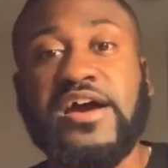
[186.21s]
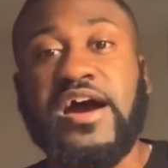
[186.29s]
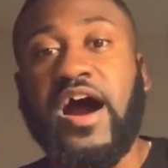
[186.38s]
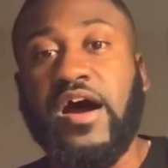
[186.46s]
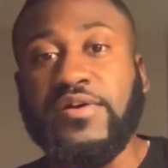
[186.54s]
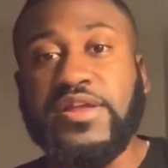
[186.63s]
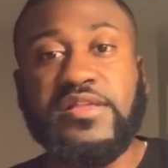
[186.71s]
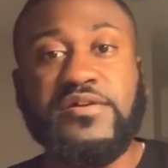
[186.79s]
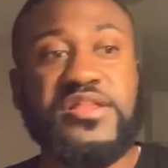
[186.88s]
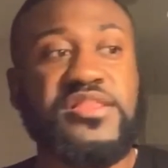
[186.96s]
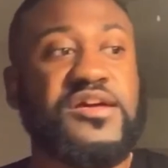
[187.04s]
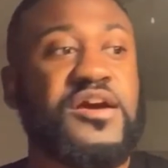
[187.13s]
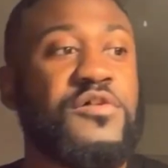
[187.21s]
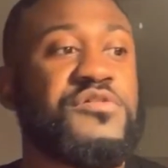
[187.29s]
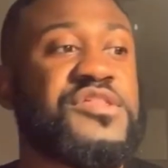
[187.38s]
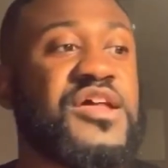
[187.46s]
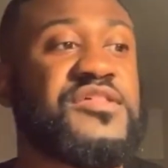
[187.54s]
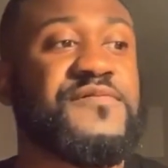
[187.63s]
I already know that the
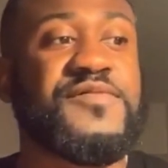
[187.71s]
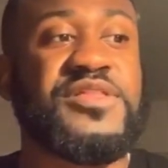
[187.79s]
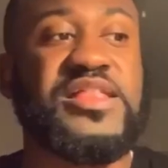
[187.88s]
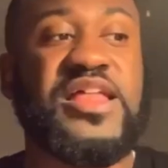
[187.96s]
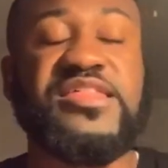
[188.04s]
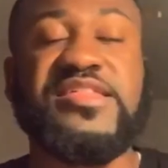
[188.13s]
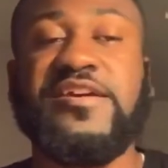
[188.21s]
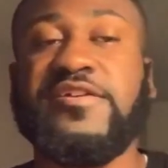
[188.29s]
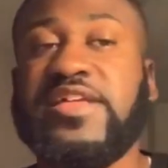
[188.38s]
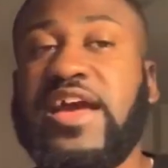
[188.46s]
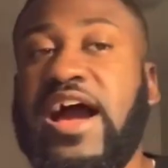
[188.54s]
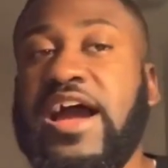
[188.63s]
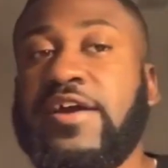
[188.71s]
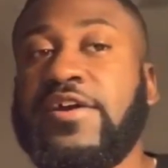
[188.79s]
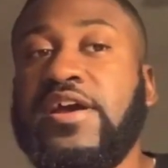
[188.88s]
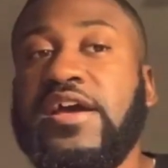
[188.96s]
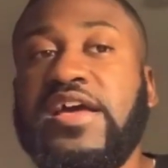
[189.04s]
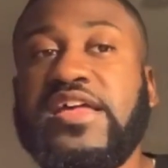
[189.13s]
coach doesn't really necessarily
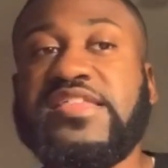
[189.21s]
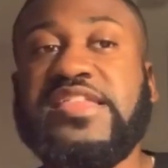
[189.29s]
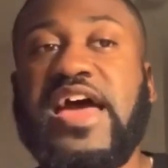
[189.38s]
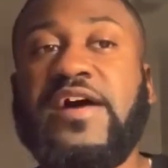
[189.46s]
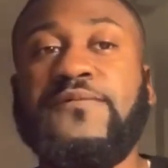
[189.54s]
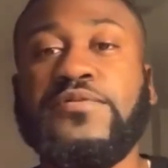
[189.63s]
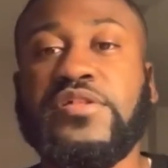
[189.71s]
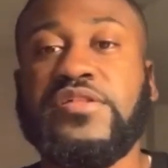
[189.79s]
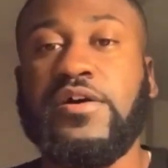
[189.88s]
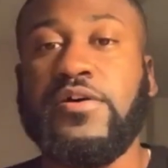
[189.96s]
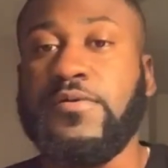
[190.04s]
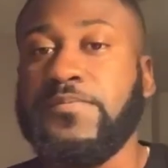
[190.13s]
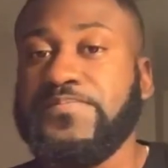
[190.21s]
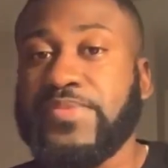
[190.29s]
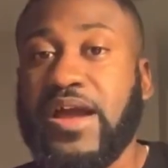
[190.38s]
hire his staff on his own.